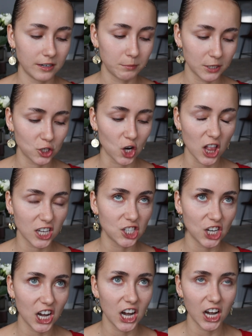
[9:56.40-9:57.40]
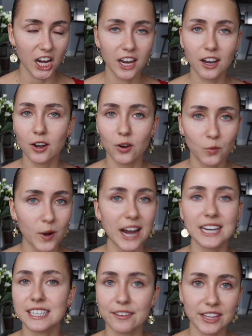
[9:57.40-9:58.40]
Patchology.
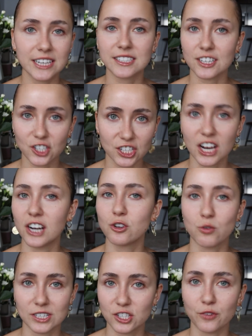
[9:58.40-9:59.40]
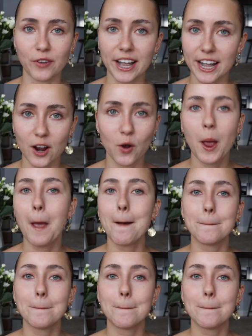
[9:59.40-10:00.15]
Why is everything such a tongue twister right now?